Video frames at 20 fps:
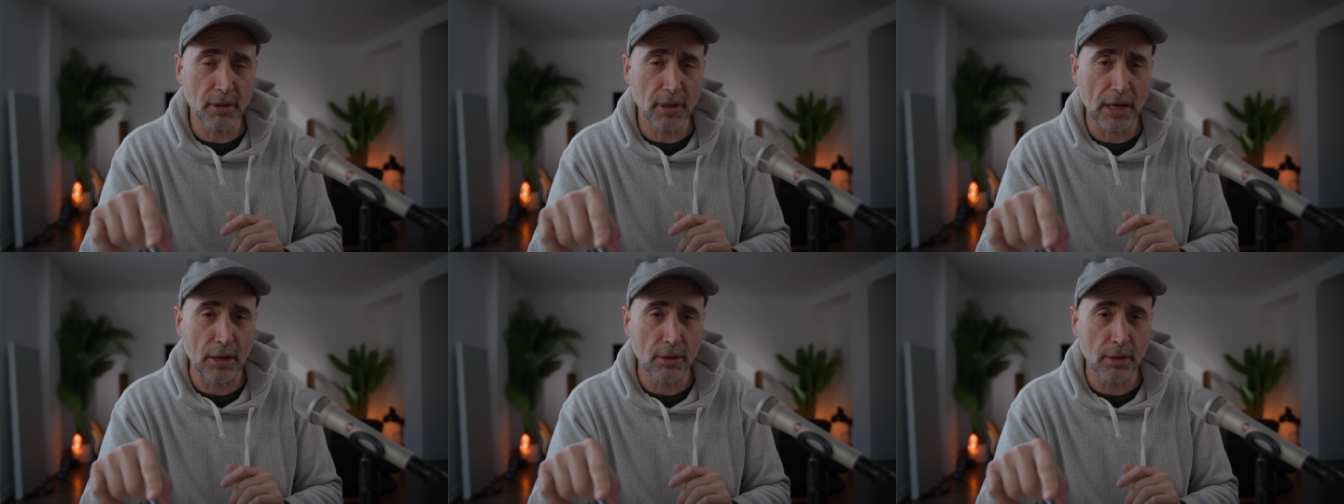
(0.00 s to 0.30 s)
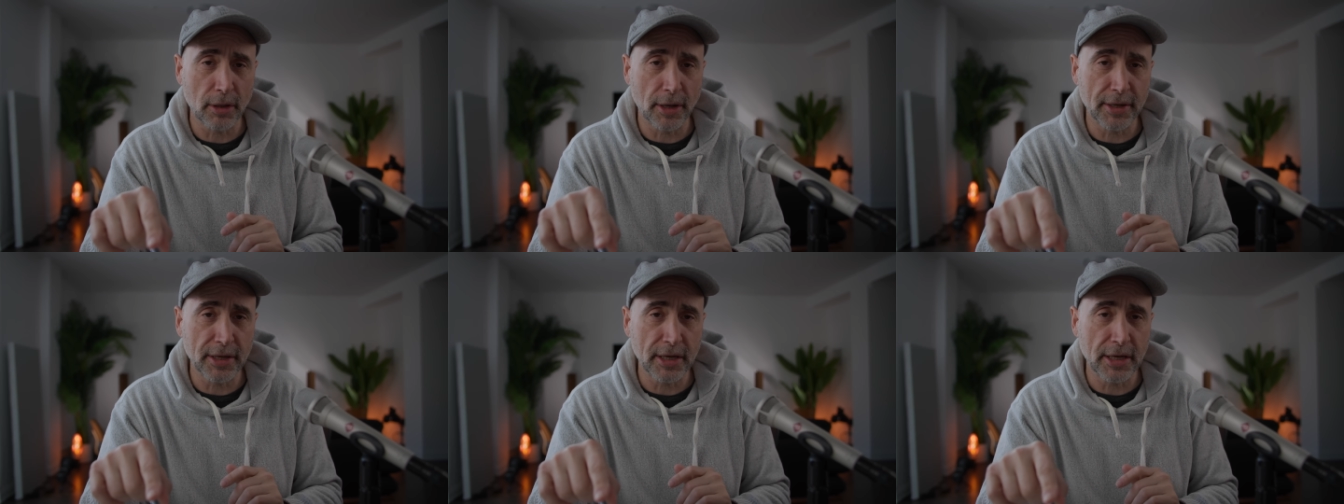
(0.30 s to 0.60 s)

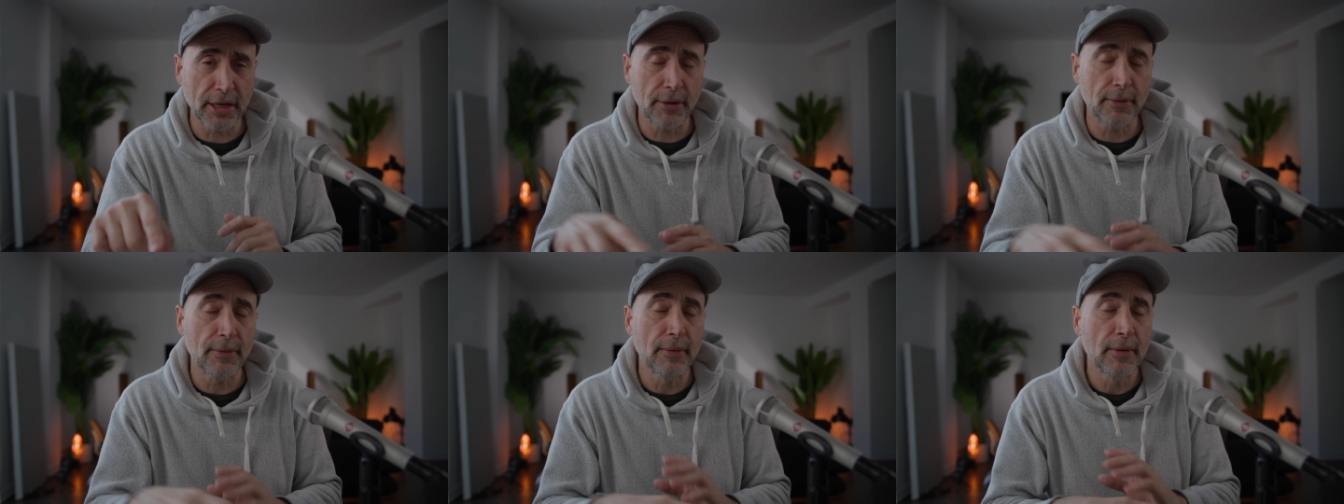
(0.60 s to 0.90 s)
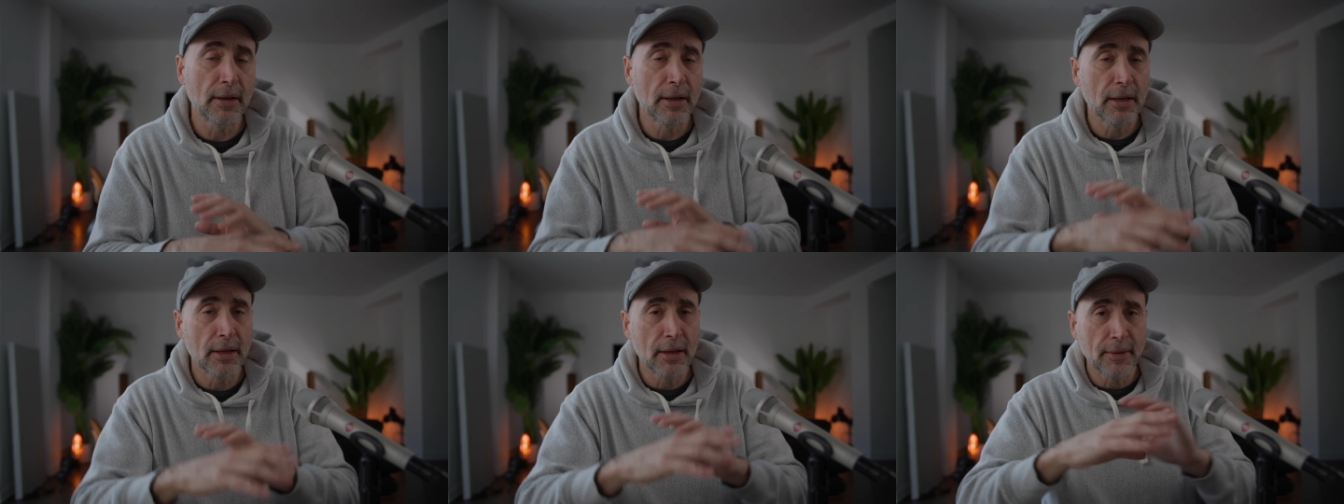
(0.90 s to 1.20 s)
outlining here,
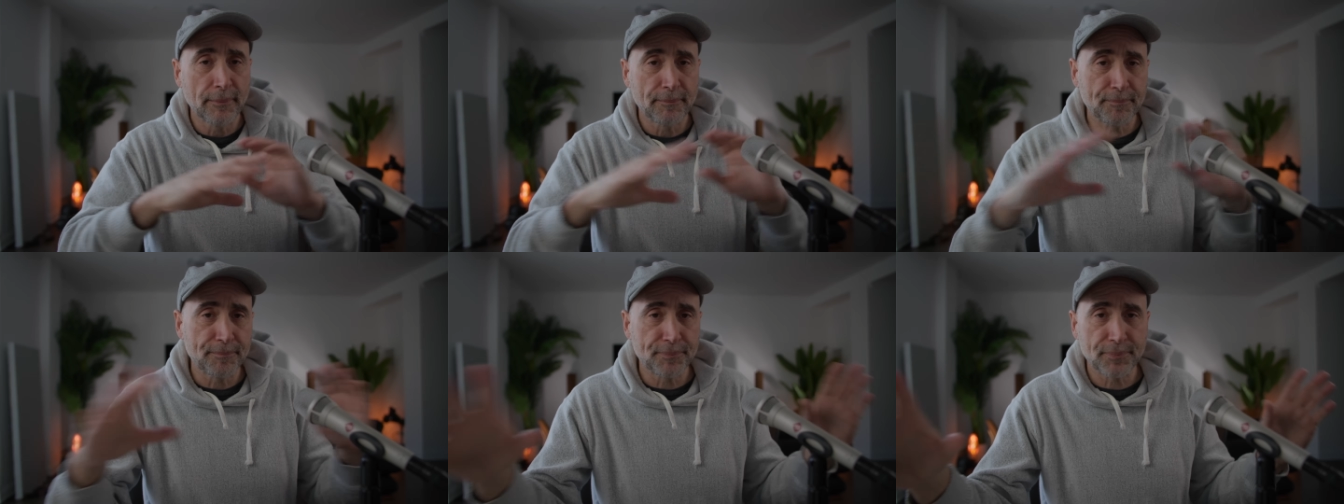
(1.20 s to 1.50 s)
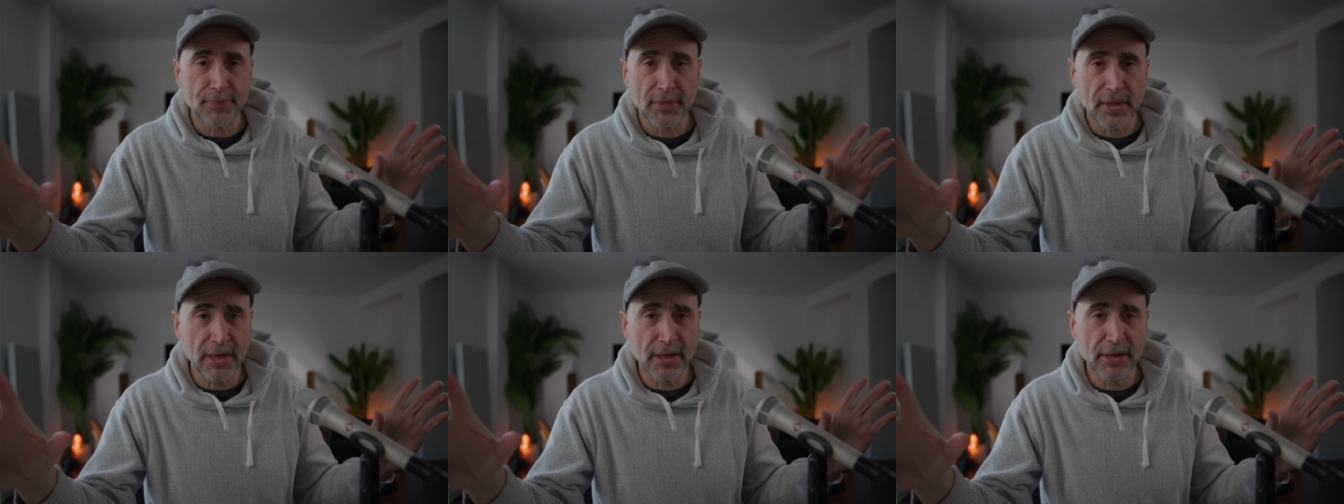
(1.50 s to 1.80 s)

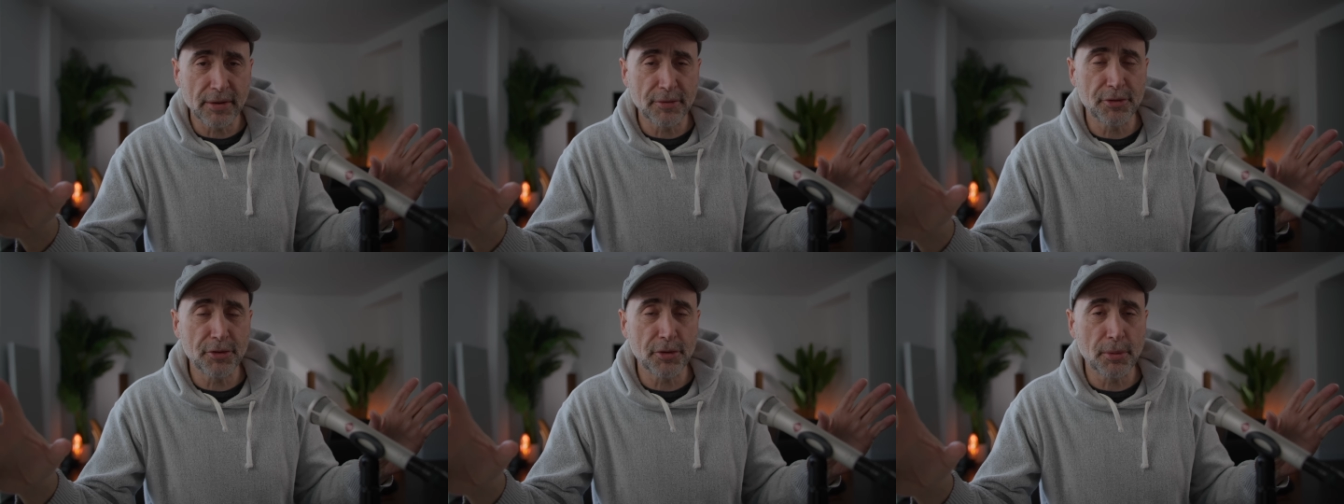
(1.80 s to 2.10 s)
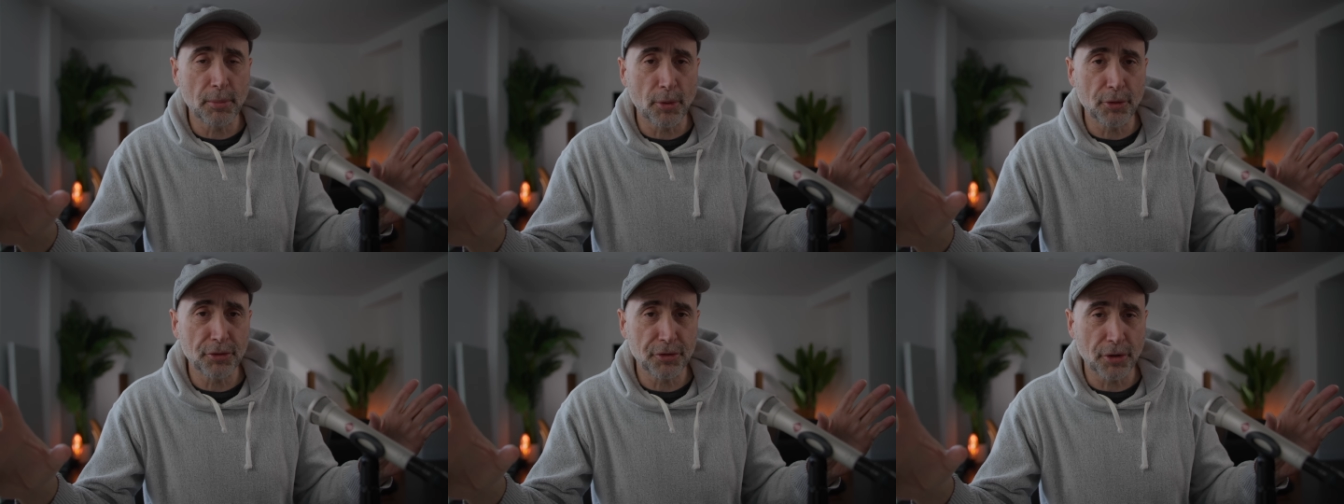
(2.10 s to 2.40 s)
it gives you the
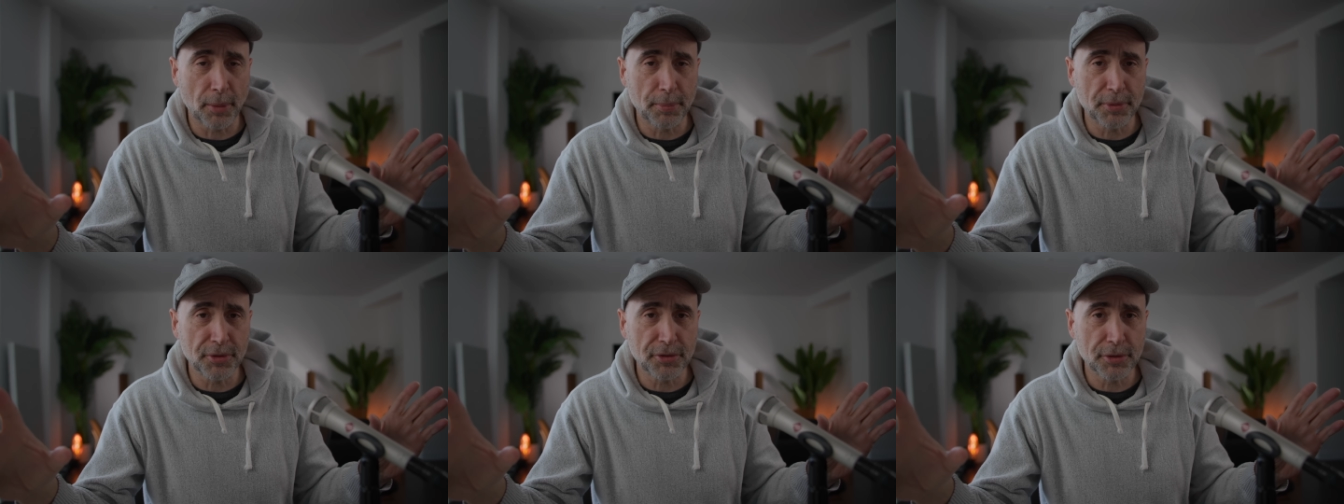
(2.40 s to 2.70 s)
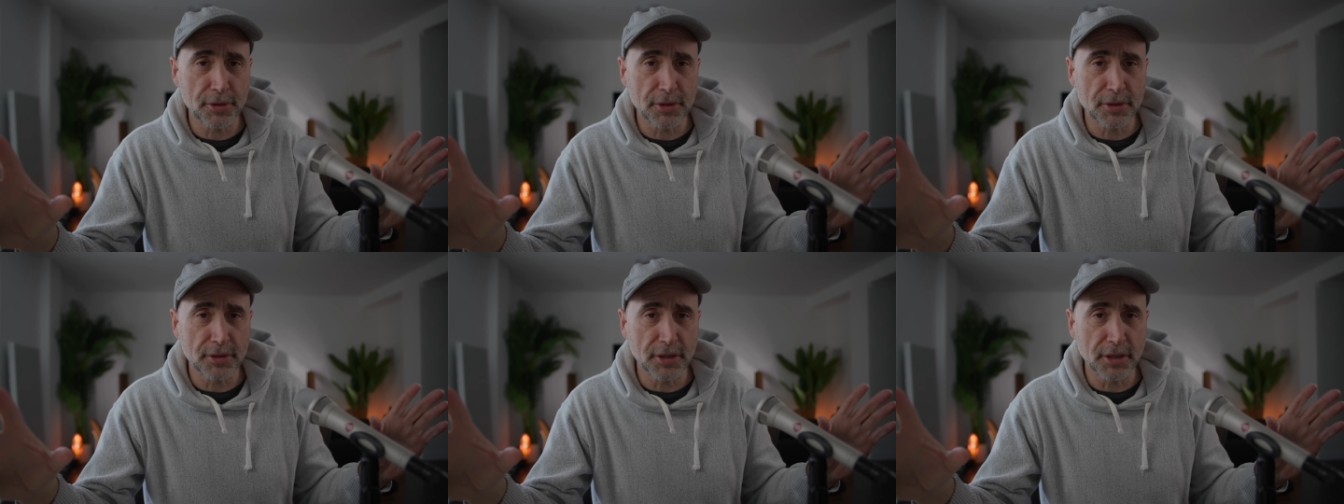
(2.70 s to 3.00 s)
most
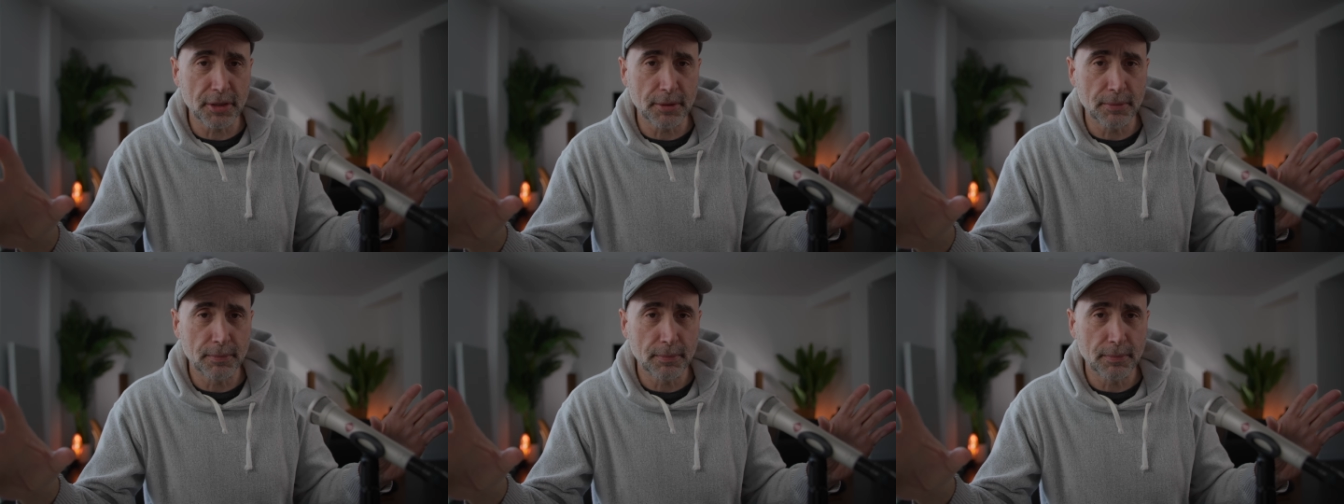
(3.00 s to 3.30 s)
opportunity.